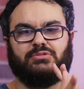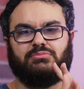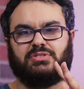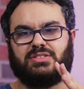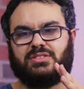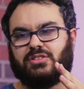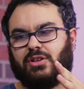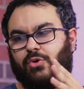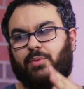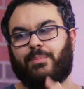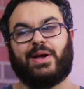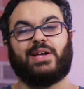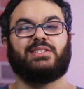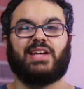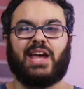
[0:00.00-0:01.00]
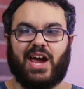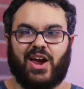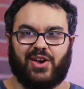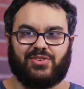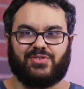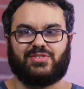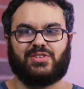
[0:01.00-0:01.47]
slower paced
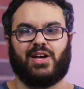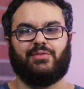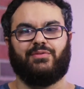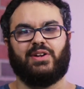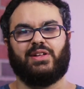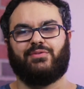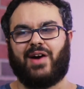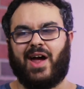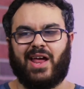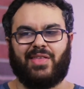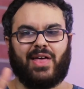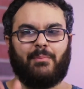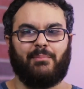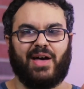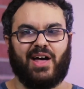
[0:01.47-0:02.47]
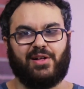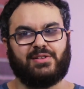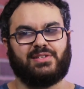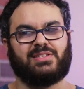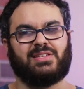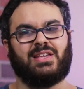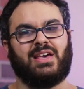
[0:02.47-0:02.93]
character stuff, and finding that
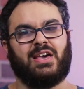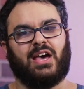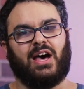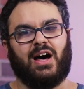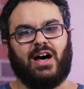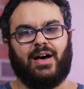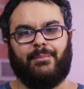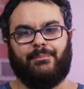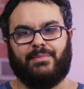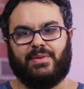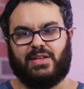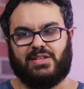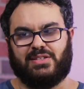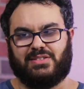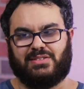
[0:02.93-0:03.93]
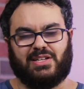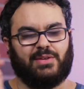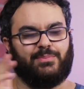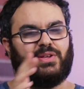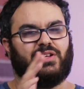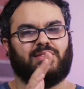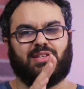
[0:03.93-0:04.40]
balance is going
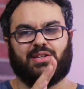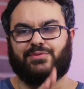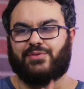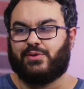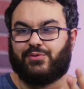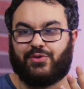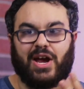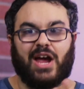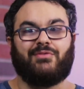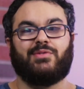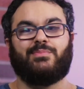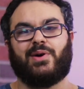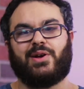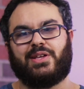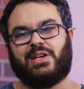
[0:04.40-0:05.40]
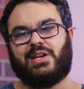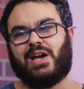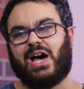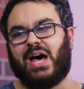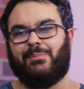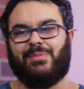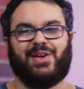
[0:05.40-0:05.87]
to be different for everybody.
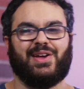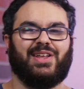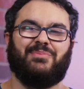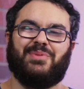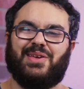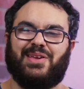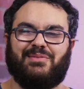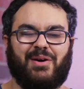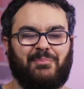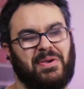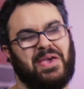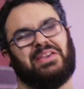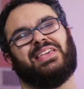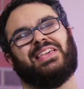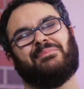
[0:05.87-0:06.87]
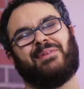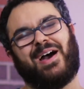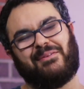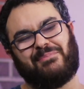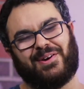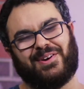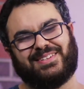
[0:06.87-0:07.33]
I'm going to be a picky
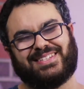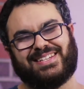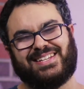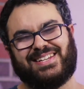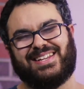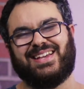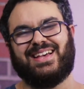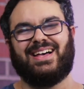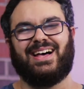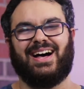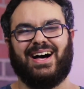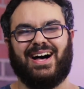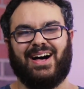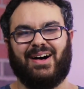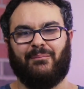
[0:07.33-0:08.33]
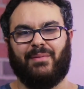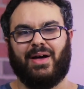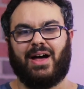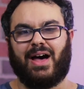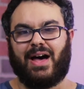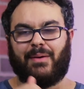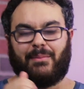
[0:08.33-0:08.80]
person,
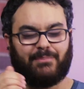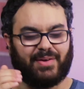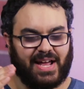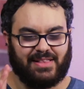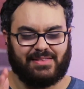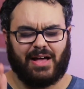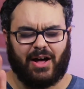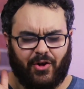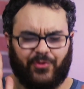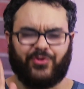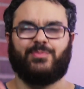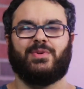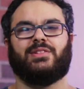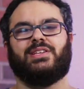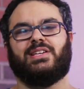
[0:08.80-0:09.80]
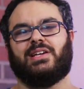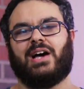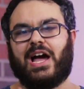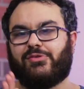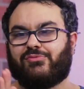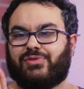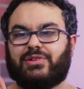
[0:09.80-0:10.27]
but
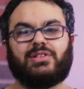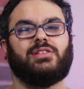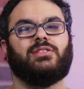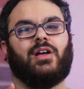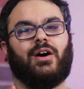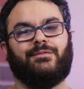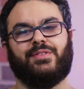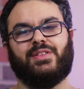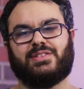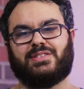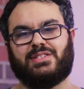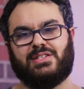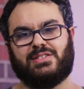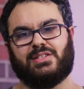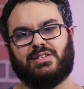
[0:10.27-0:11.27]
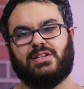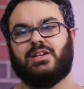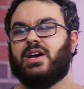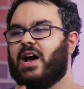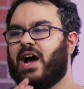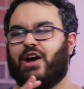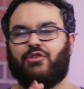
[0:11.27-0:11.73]
I really love this season.
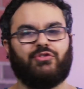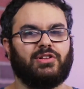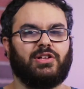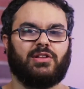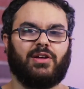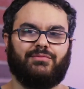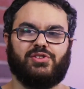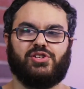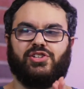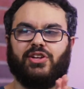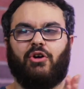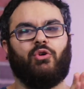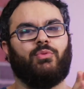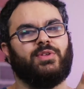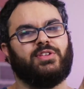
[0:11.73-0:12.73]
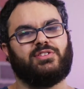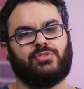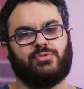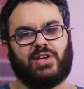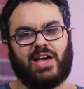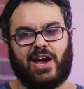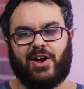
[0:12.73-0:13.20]
I really love the show and these
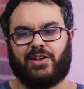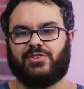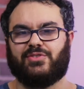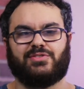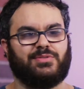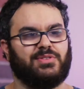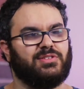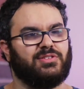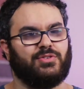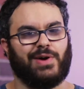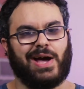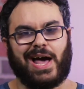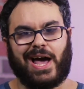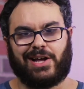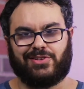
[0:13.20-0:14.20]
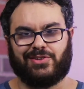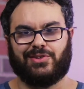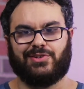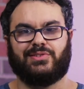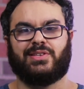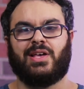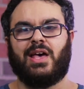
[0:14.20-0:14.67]
two characters and these two
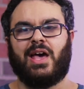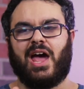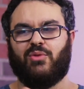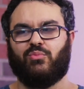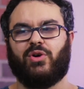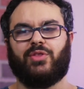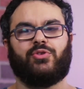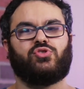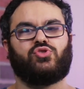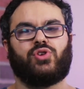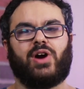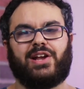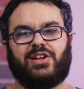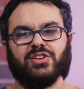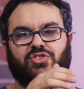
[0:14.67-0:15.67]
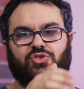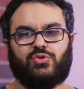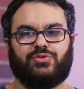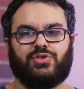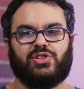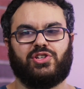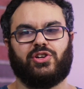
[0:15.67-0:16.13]
actors and what they're trying to do
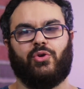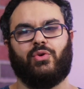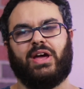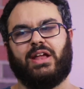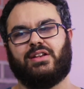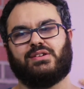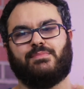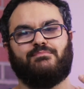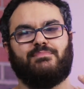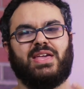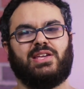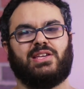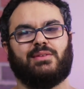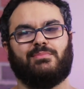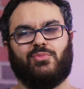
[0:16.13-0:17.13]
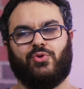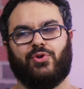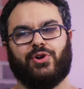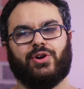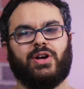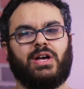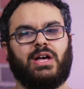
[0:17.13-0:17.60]
with the show, and to make it
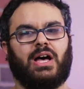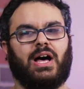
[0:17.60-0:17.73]
more